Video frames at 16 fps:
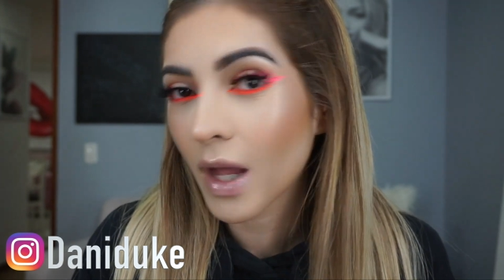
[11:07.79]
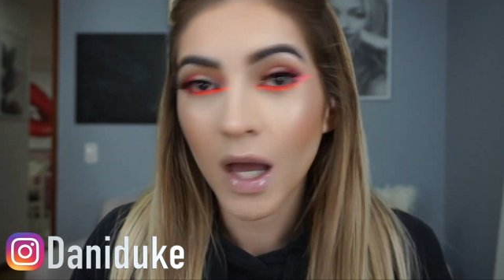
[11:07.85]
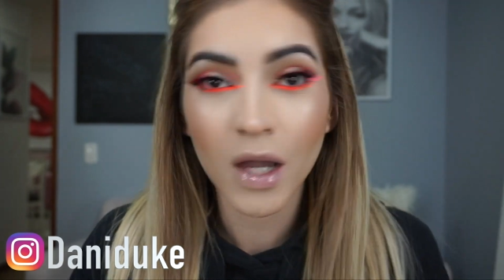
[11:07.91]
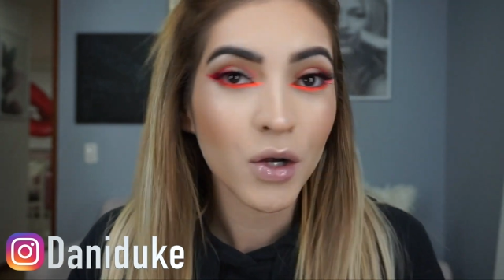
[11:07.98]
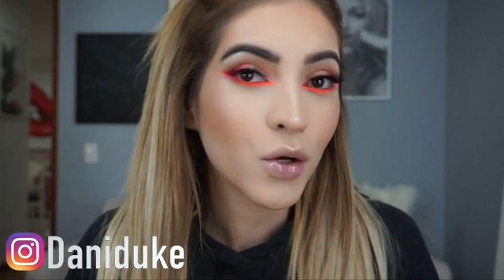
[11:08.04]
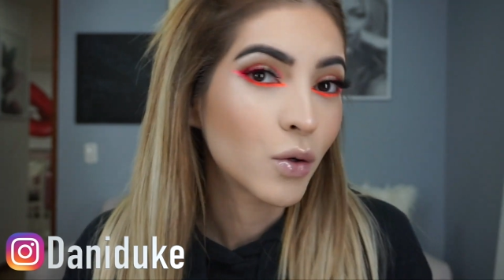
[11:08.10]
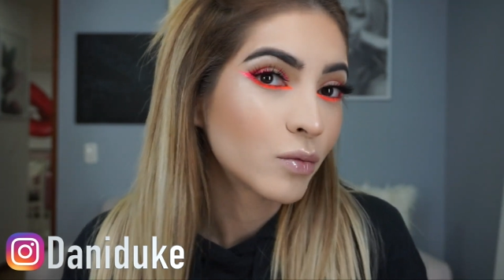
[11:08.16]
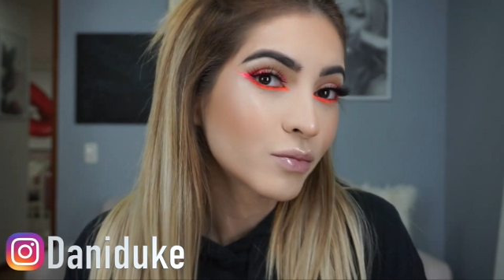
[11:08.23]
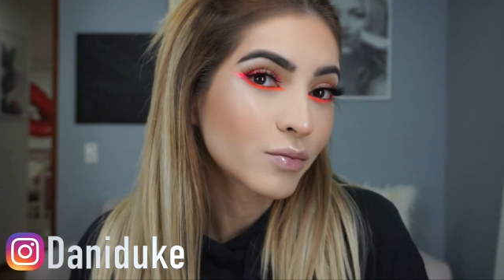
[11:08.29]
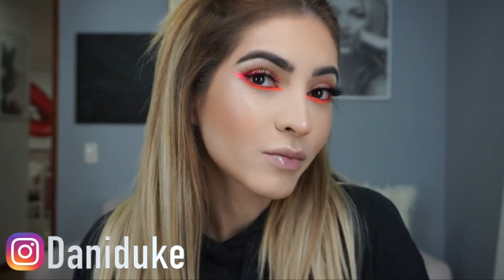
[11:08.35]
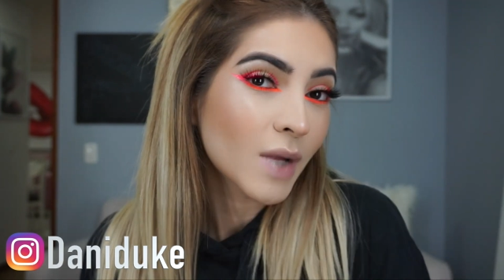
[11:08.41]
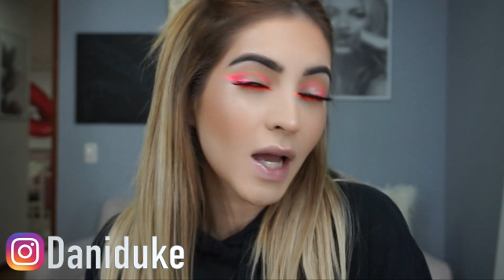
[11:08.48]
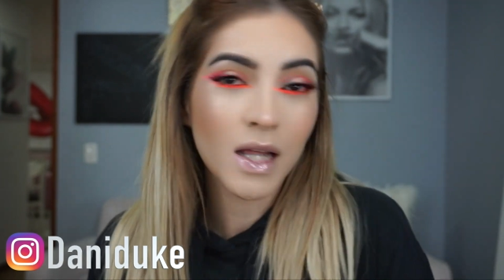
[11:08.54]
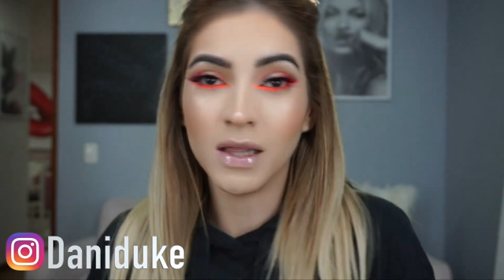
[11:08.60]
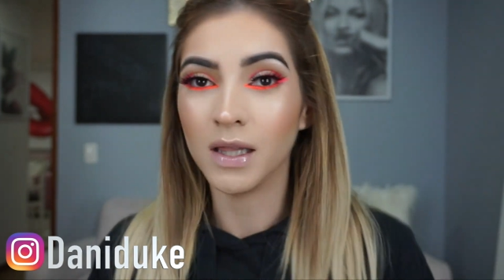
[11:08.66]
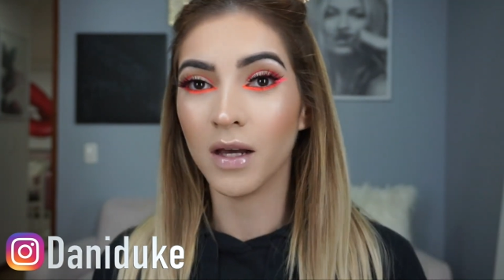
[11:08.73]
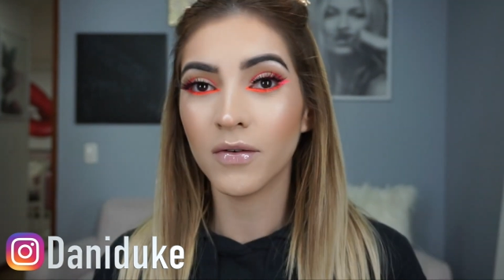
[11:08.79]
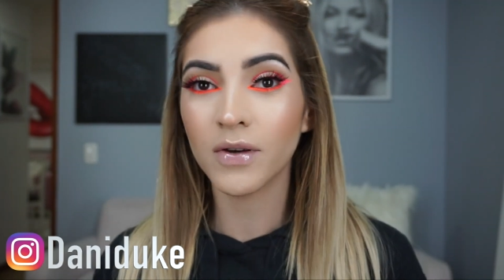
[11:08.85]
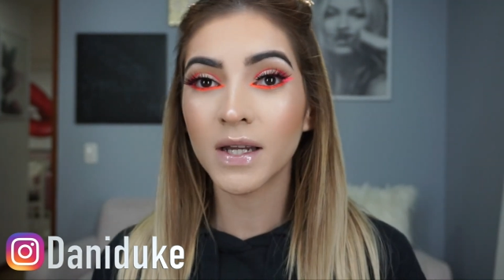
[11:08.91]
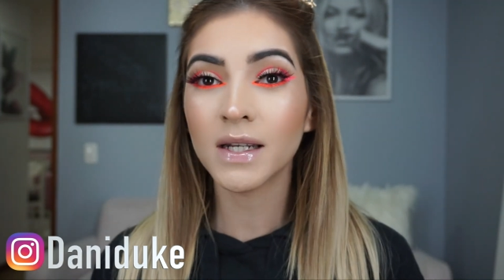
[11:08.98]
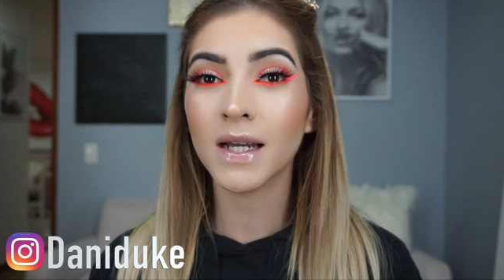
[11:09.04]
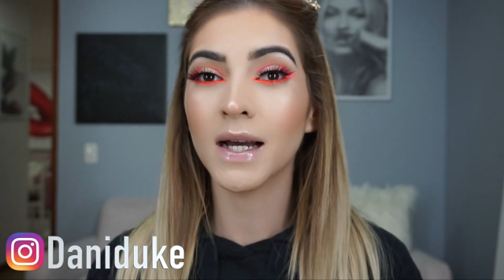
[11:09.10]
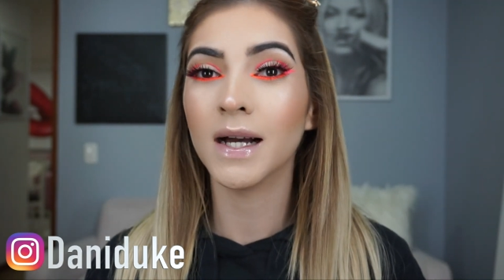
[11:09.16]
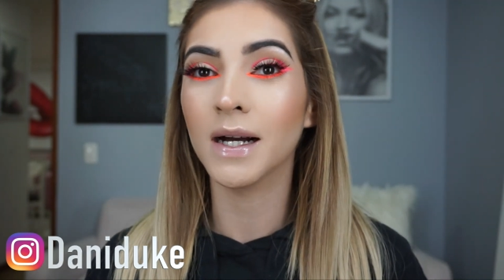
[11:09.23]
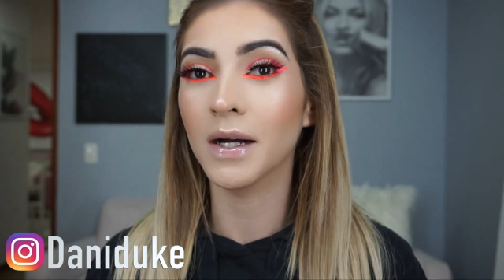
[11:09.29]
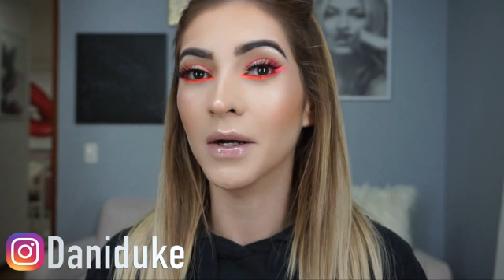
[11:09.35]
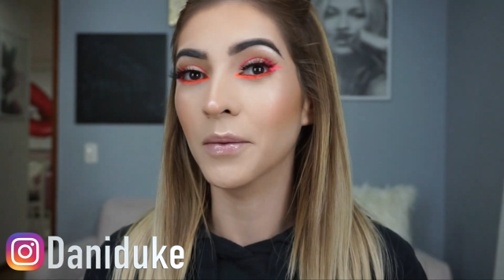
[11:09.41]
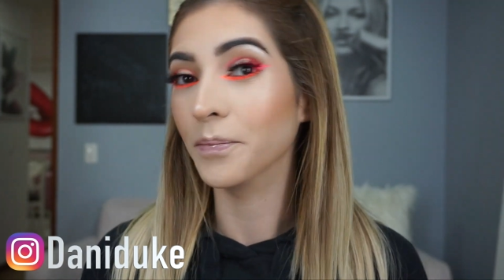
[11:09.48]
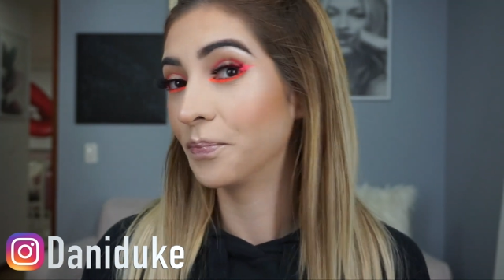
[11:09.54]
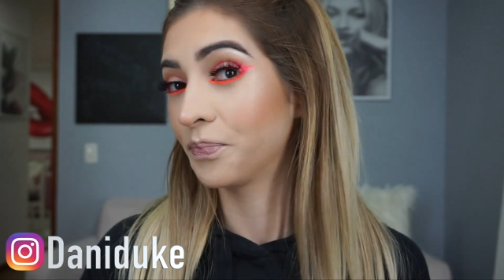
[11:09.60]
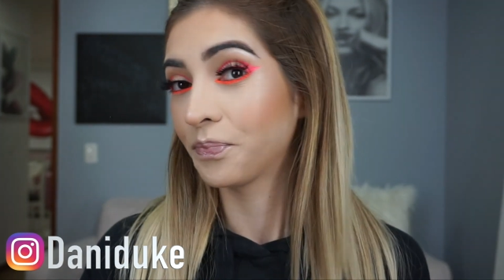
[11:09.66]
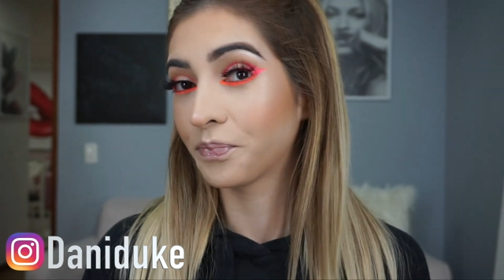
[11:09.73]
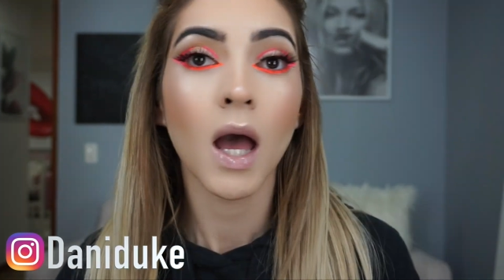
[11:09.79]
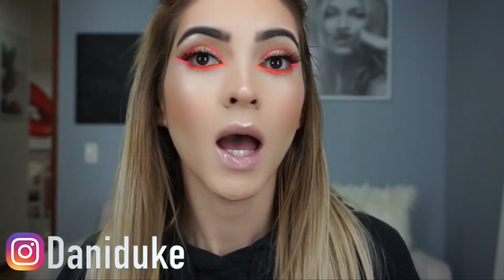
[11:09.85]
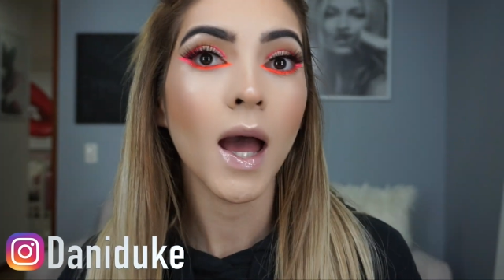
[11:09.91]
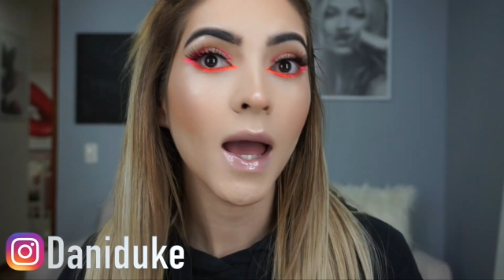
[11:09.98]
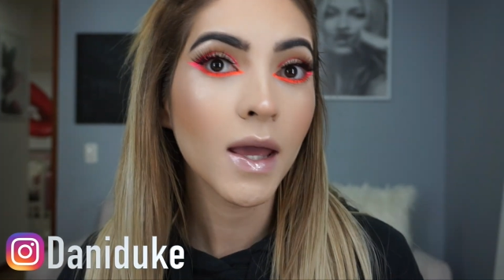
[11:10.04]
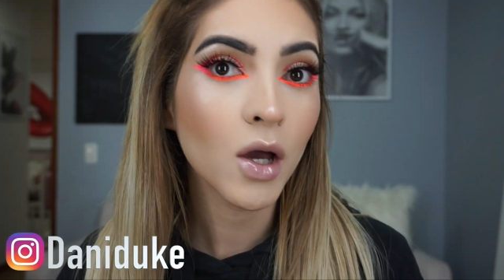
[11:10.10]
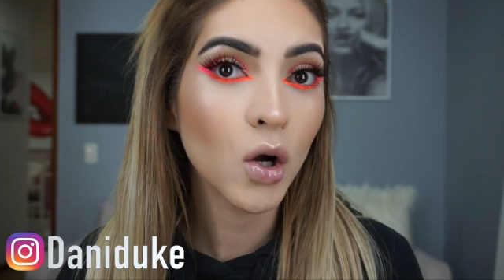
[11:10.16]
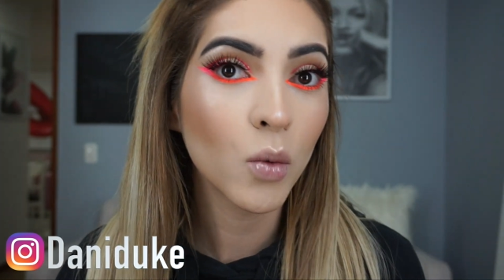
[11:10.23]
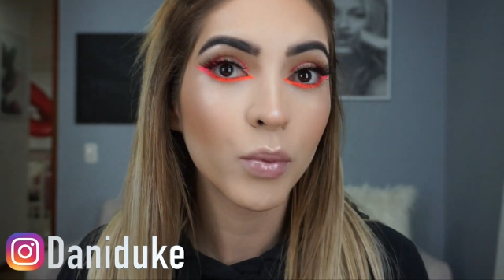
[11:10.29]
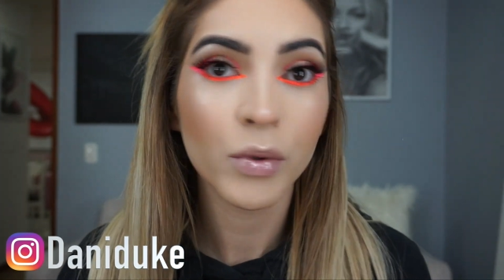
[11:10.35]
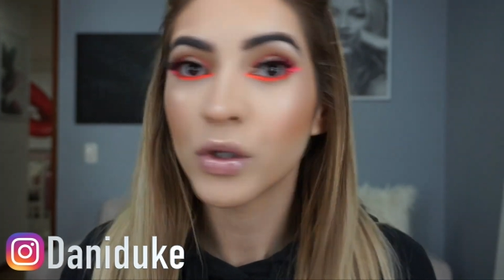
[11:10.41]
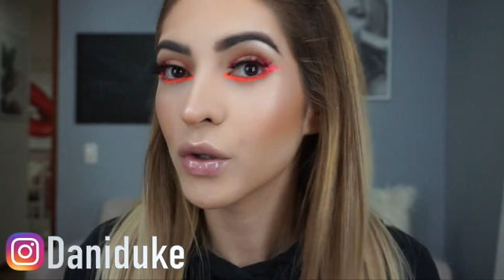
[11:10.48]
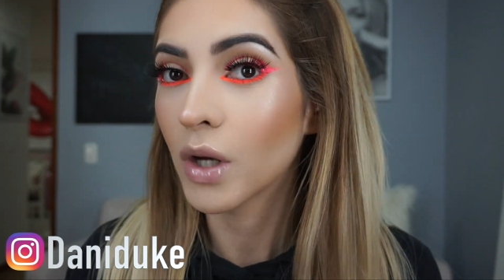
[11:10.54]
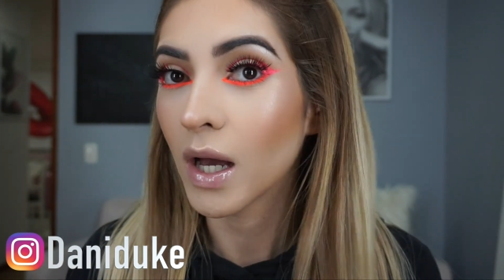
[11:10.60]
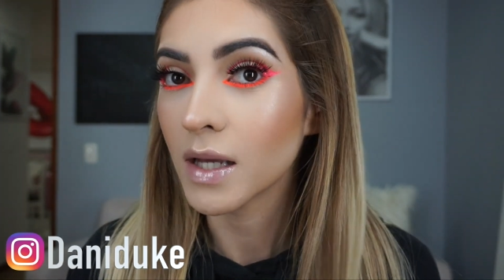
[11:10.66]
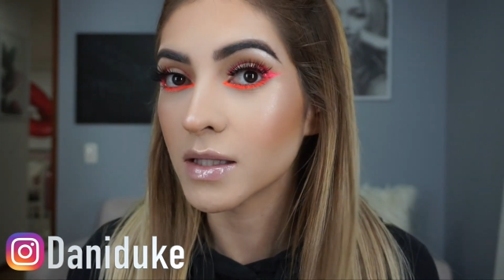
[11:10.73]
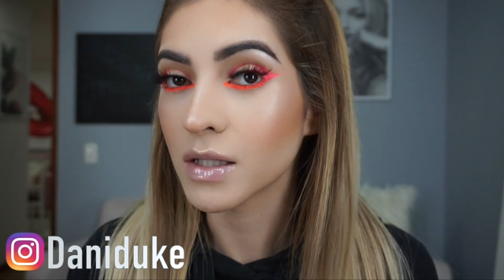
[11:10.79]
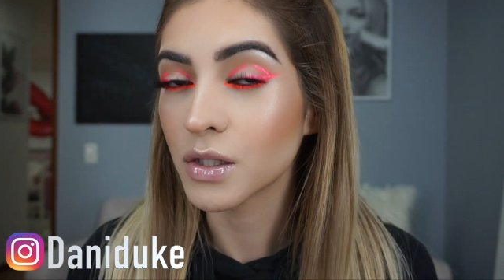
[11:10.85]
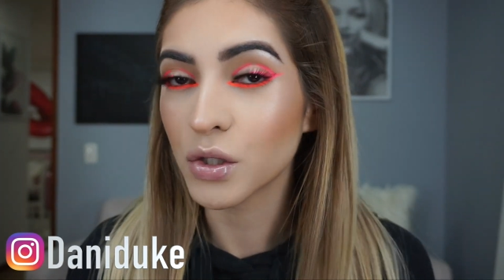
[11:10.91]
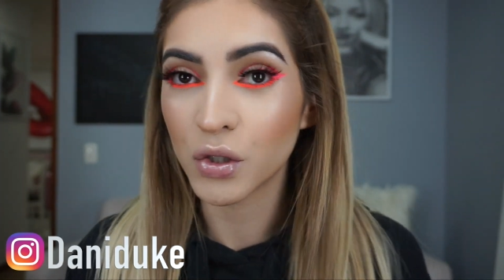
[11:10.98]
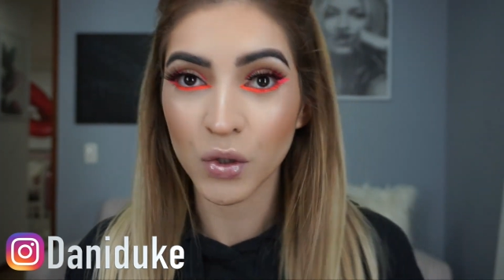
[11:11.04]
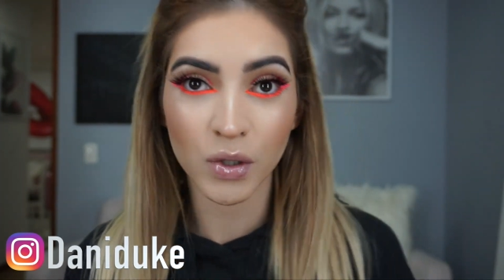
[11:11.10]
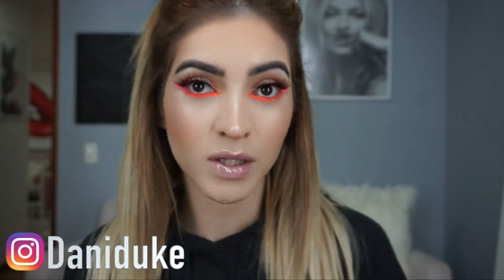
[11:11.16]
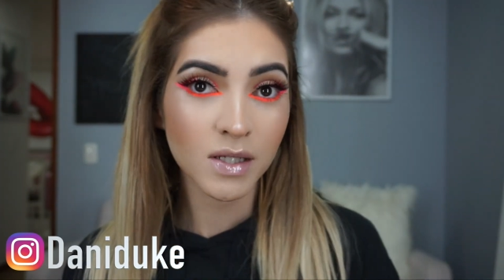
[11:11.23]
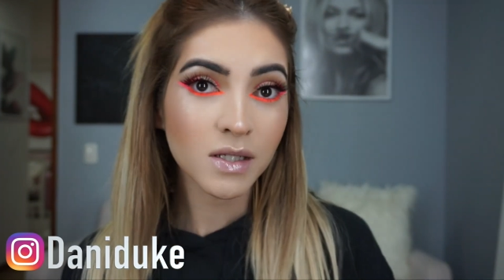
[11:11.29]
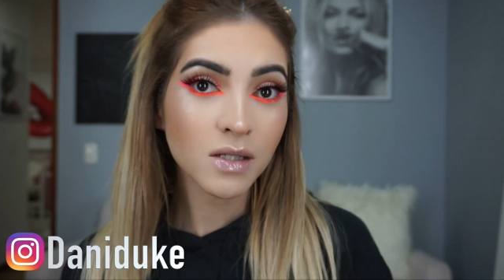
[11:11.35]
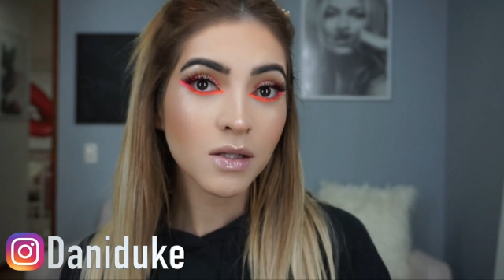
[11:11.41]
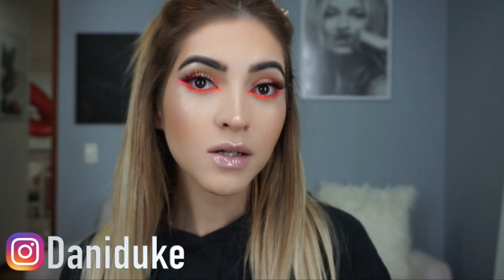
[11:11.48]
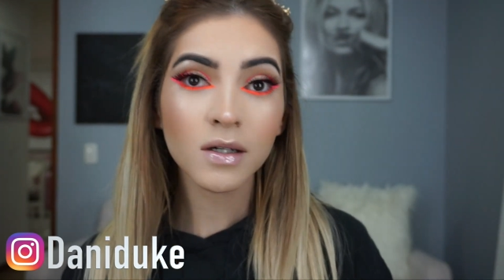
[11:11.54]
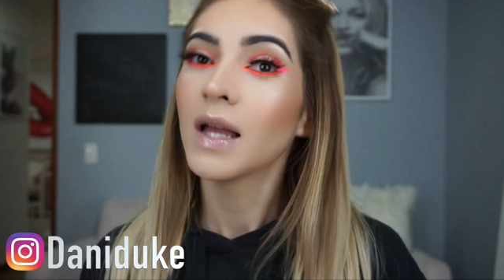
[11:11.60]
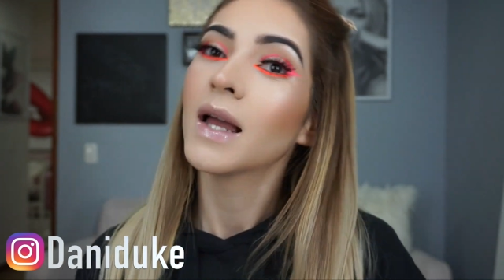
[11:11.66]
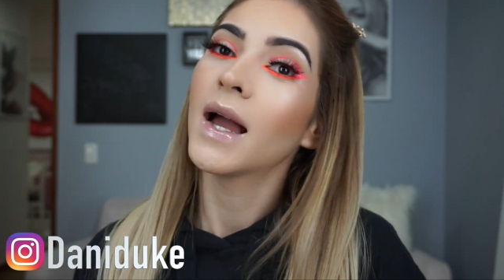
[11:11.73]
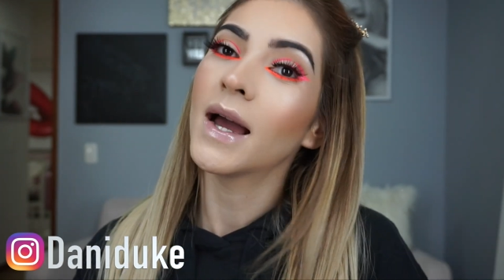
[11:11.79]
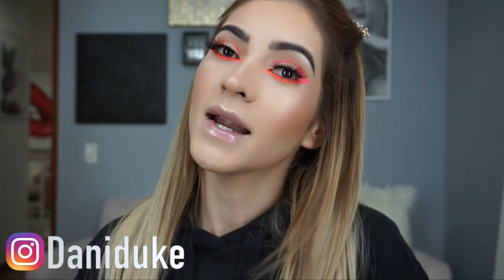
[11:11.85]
I don't know, I love it. I hope you guys enjoyed this look,